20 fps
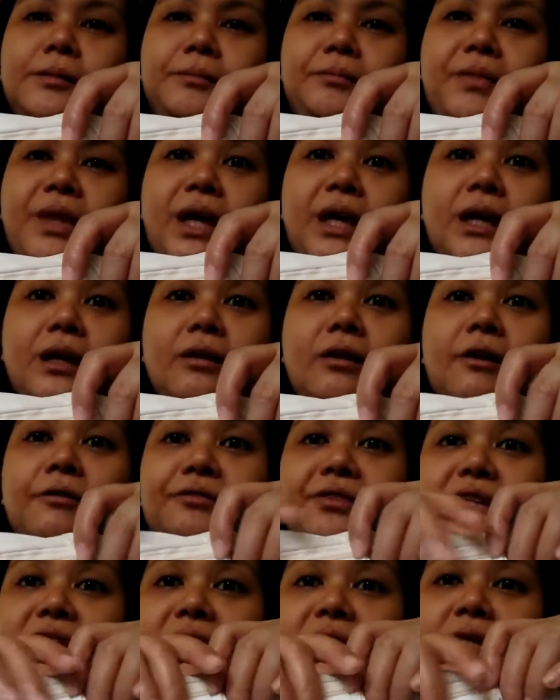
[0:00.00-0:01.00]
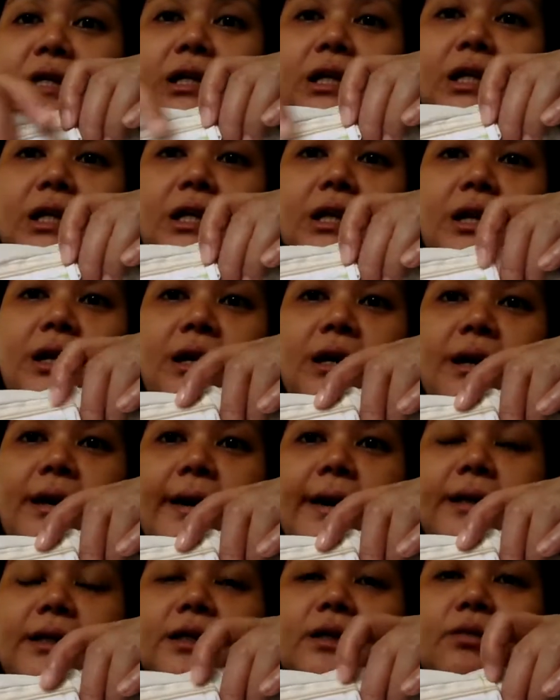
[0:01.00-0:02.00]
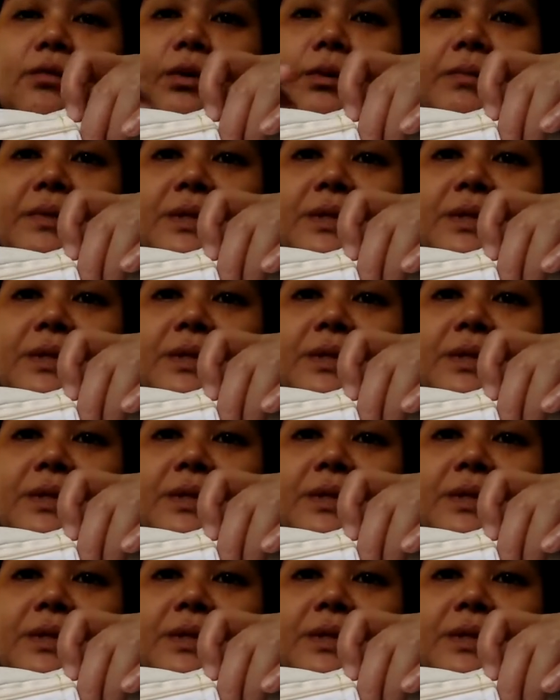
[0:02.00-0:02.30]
taken up easily, and it will be